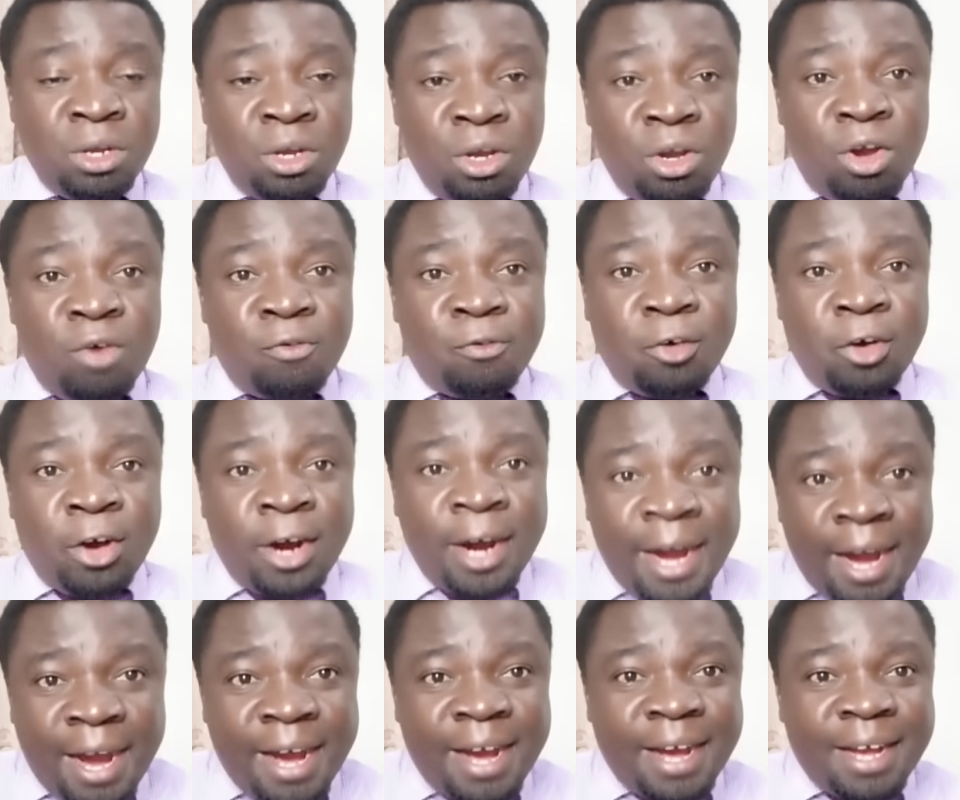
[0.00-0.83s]
For
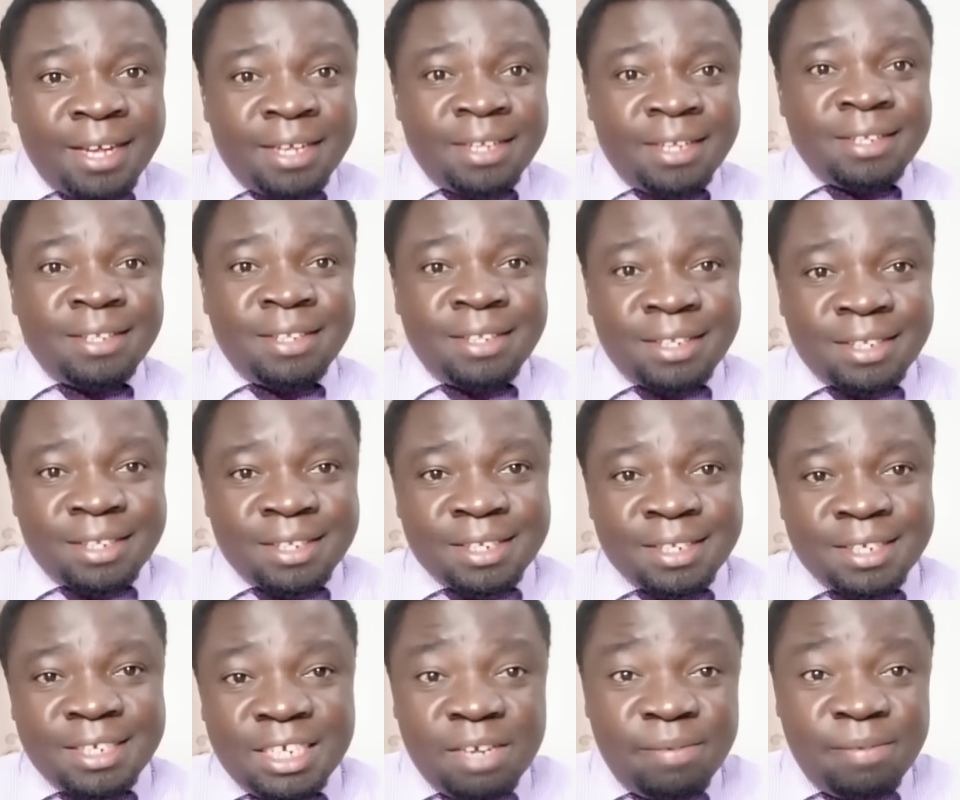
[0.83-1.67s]
her,
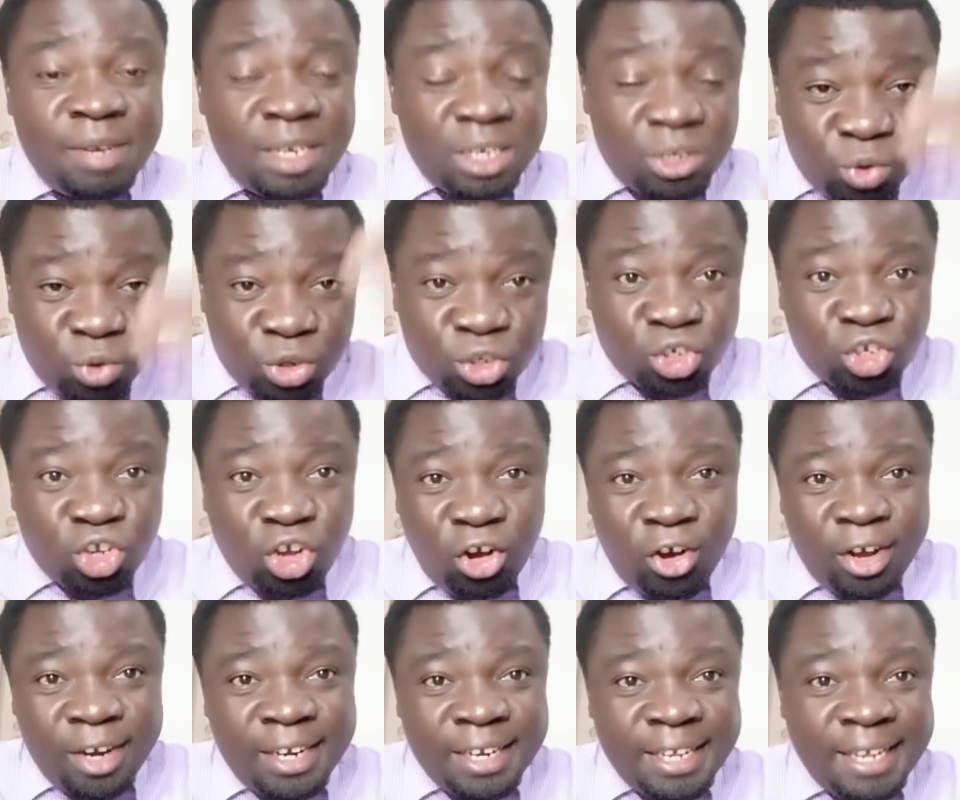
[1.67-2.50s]
if it was
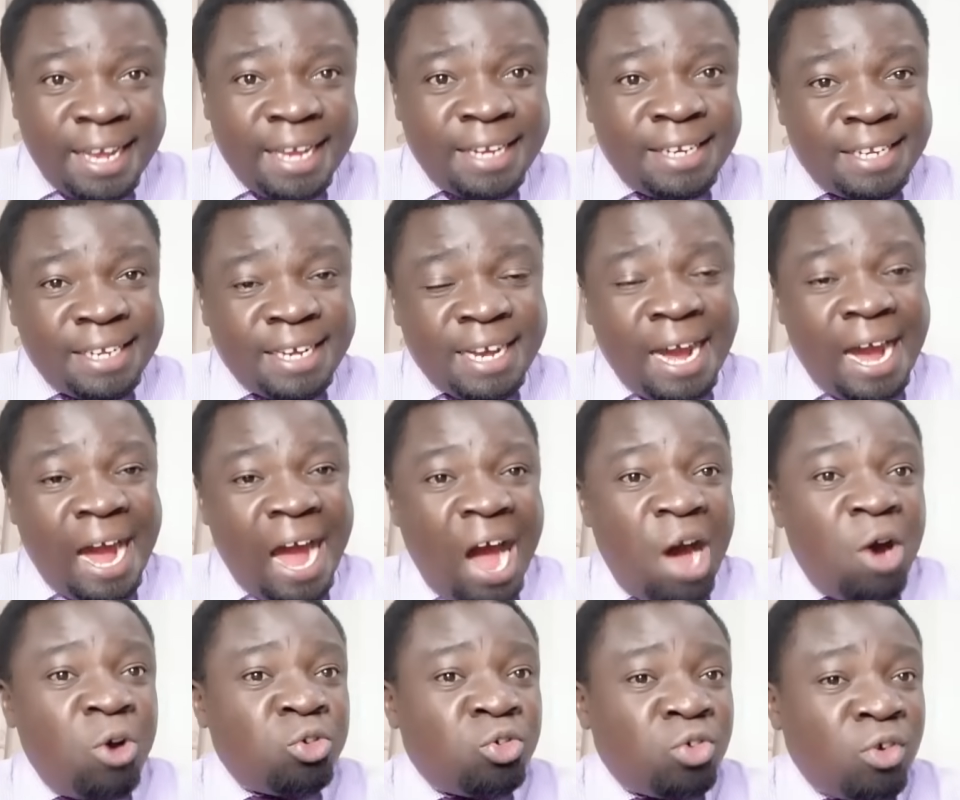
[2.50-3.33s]
God getting her
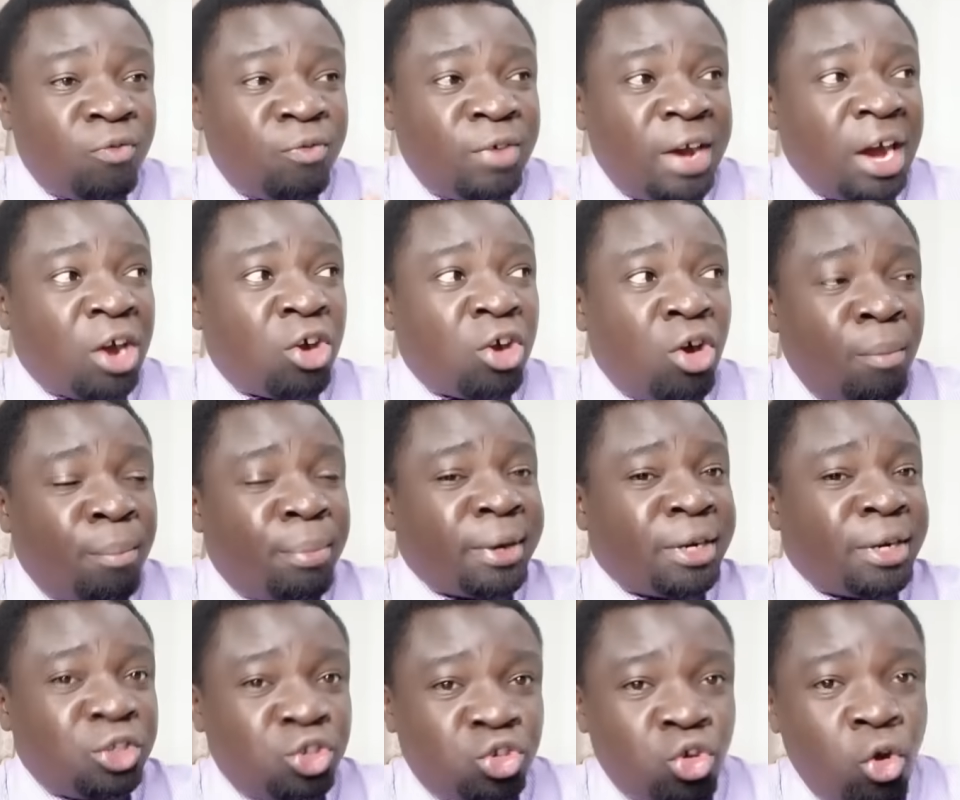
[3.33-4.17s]
out of her
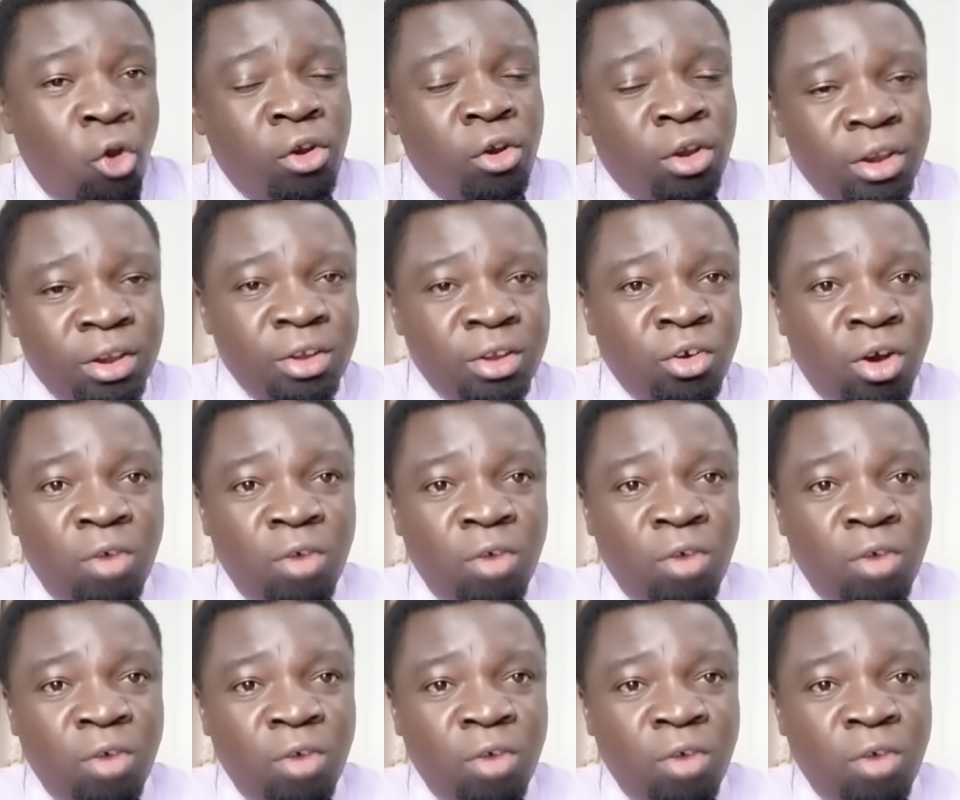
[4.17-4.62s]
comfort zone,